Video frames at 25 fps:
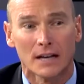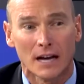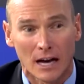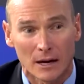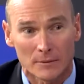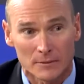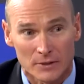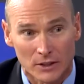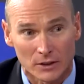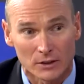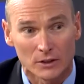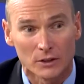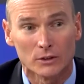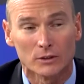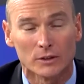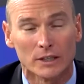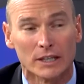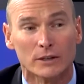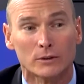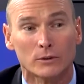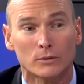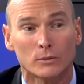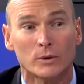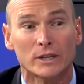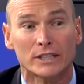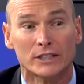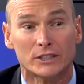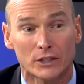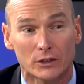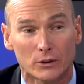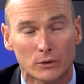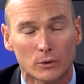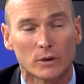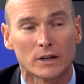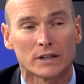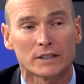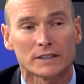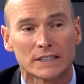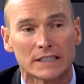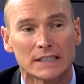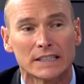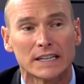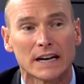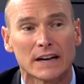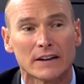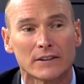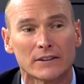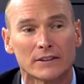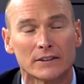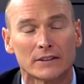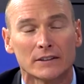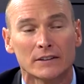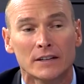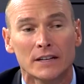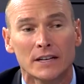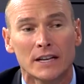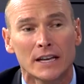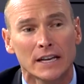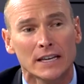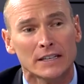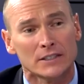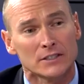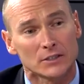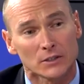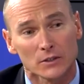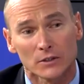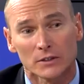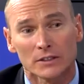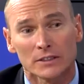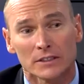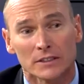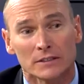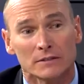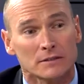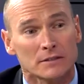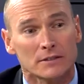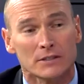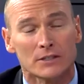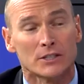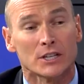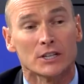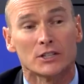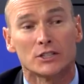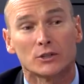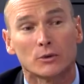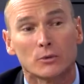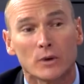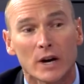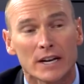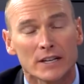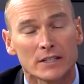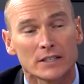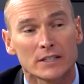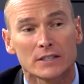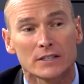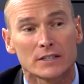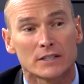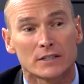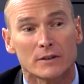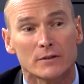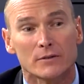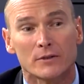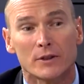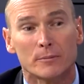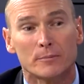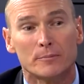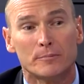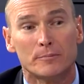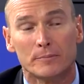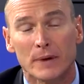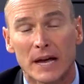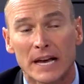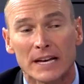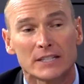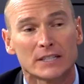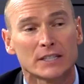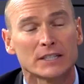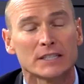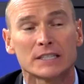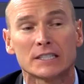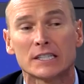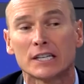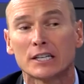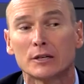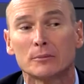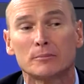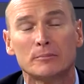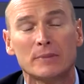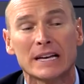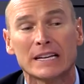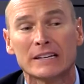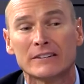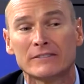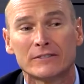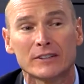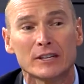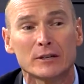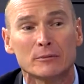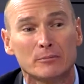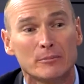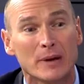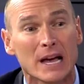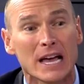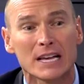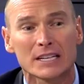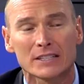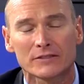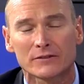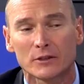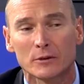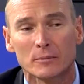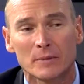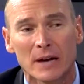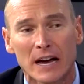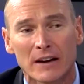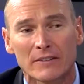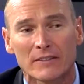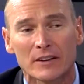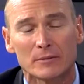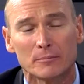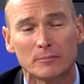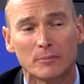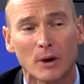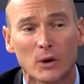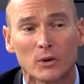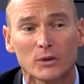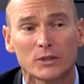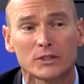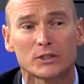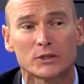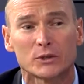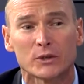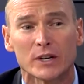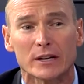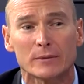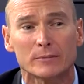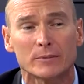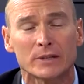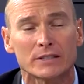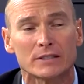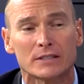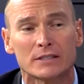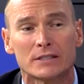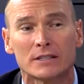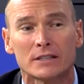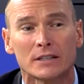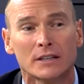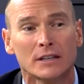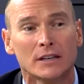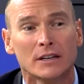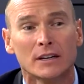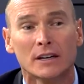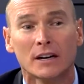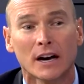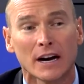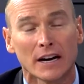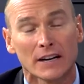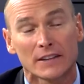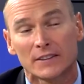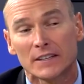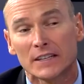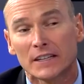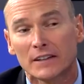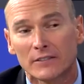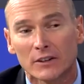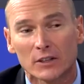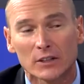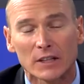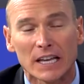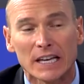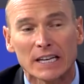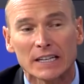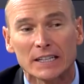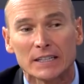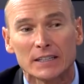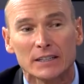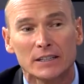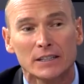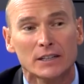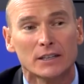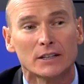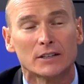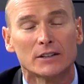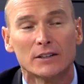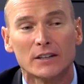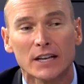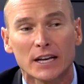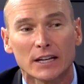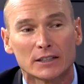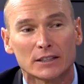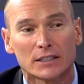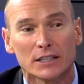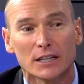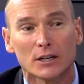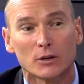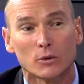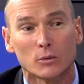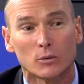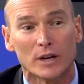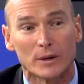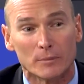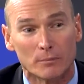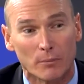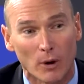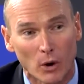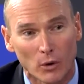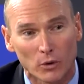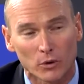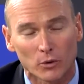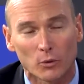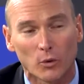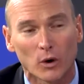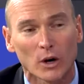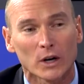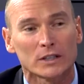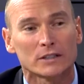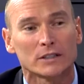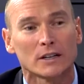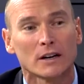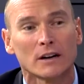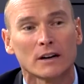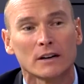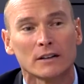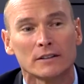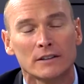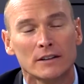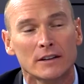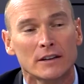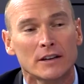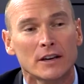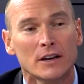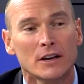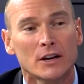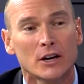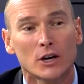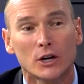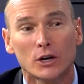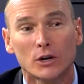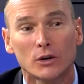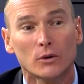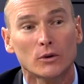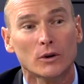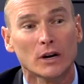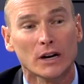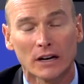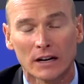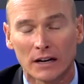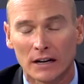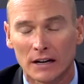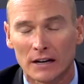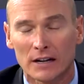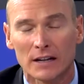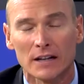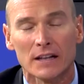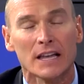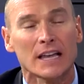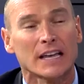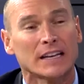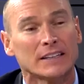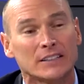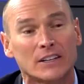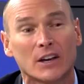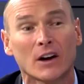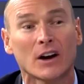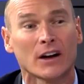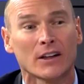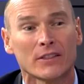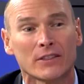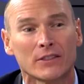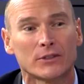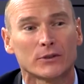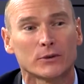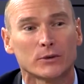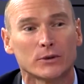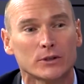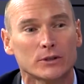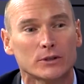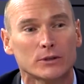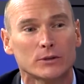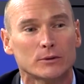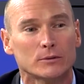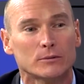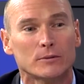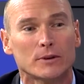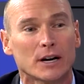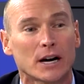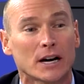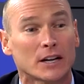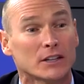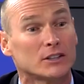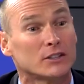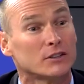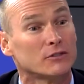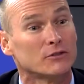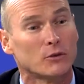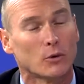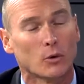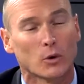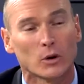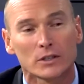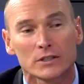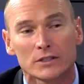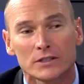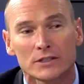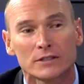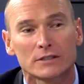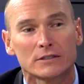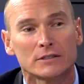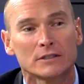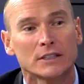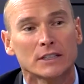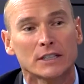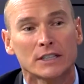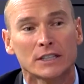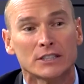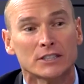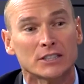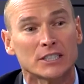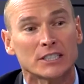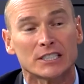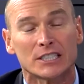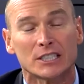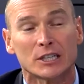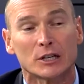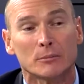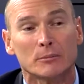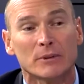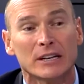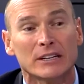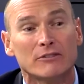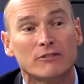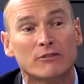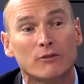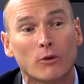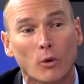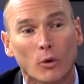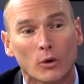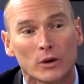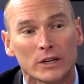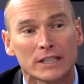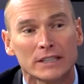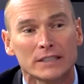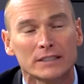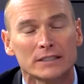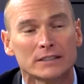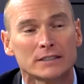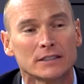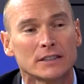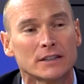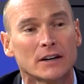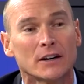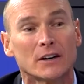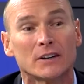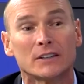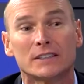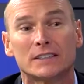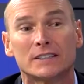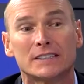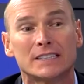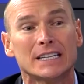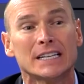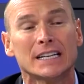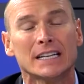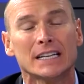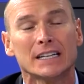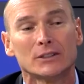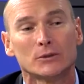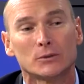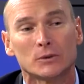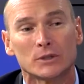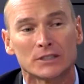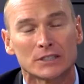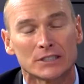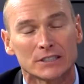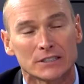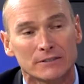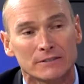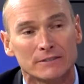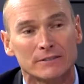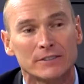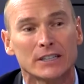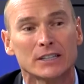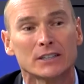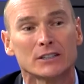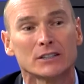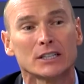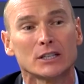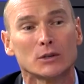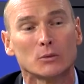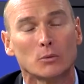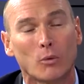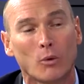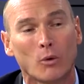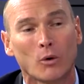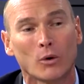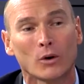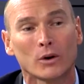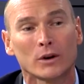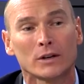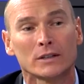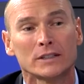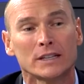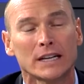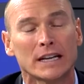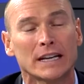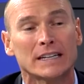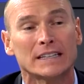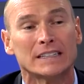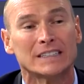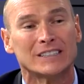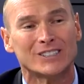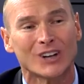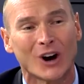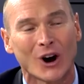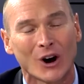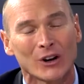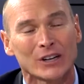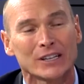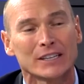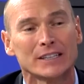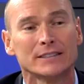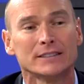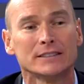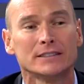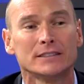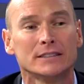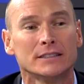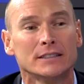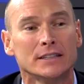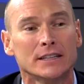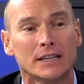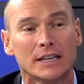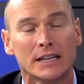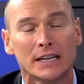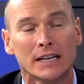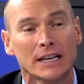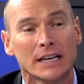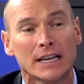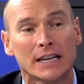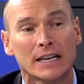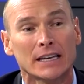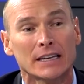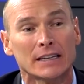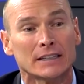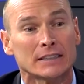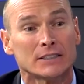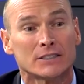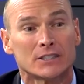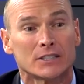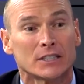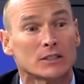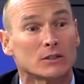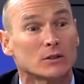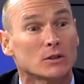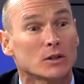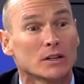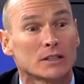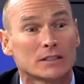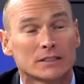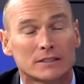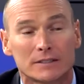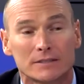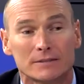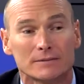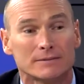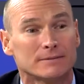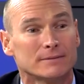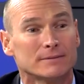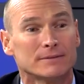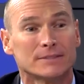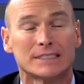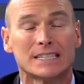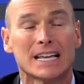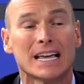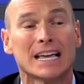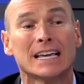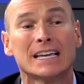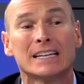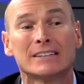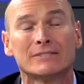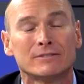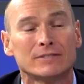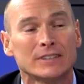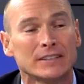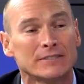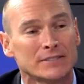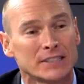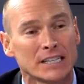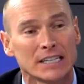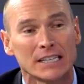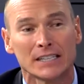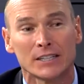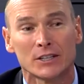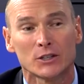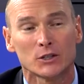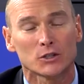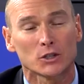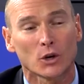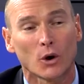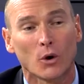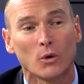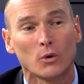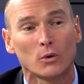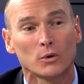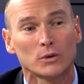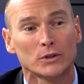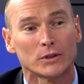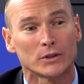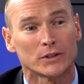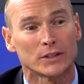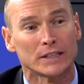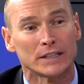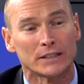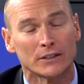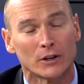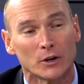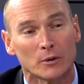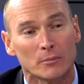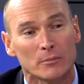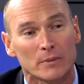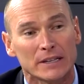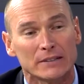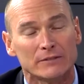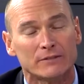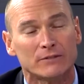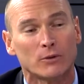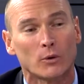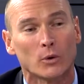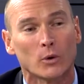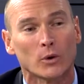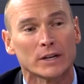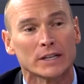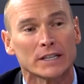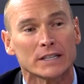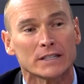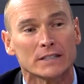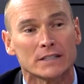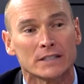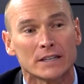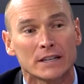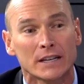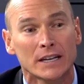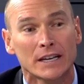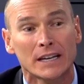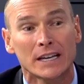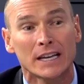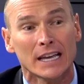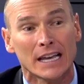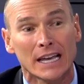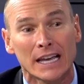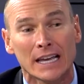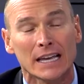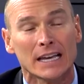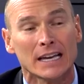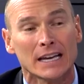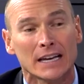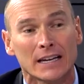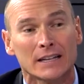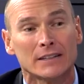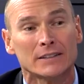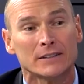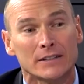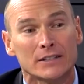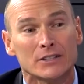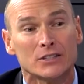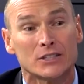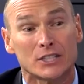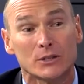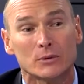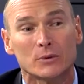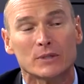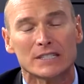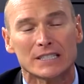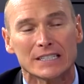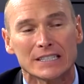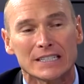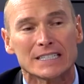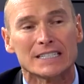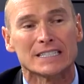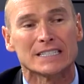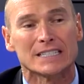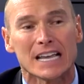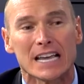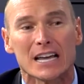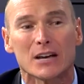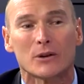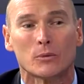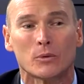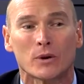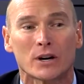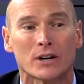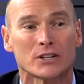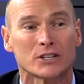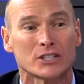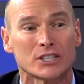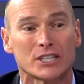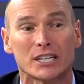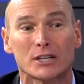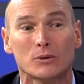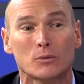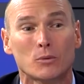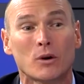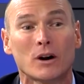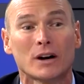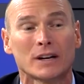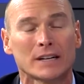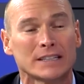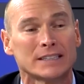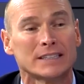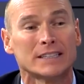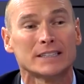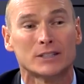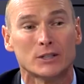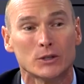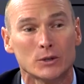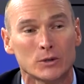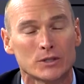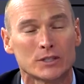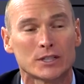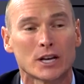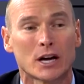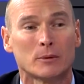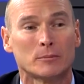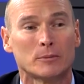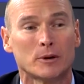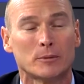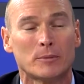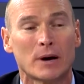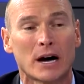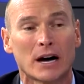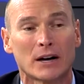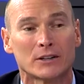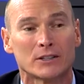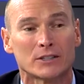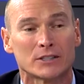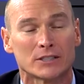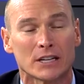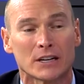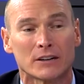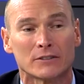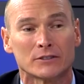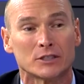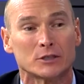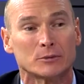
Absolutely, we do work together. In certain situations, the patient is going to benefit best from having both treatments. I can think of a lady that we both worked on who had gone through a divorce. She's in her mid-40s. Her teeth were severely worn and darkened, and she looked 10, 15 years older than her mid-40s. And she was in a state where she wanted to do something about herself.